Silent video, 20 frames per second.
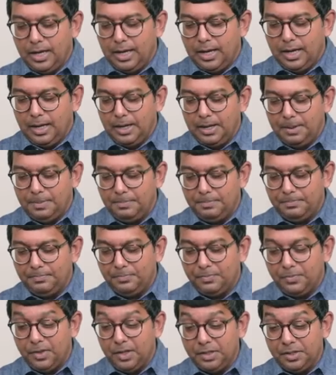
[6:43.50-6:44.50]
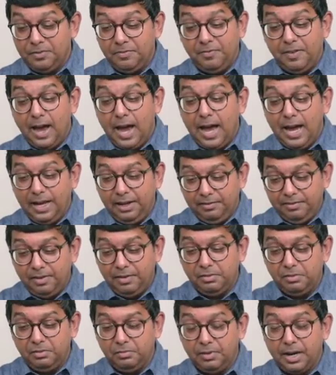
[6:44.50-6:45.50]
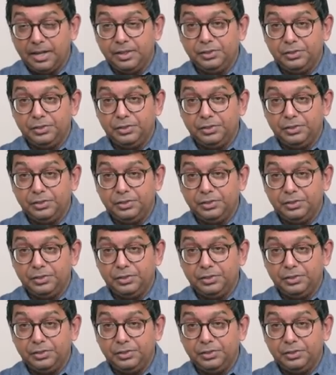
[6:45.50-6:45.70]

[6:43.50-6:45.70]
Um, there's five rather